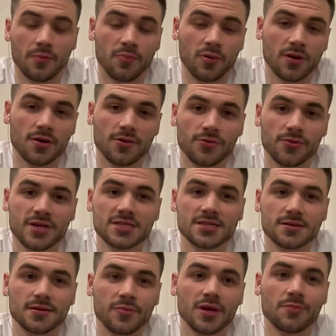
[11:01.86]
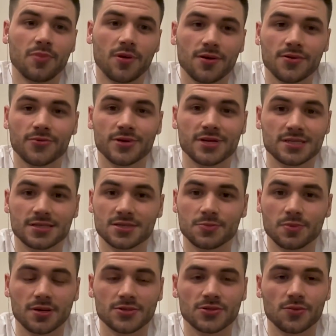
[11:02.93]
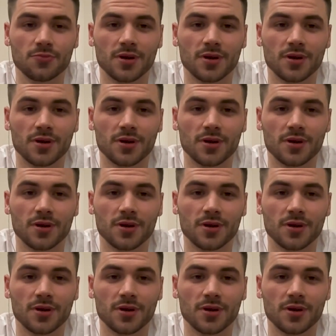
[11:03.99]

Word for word: a part of the reason, a big part of the reason, is players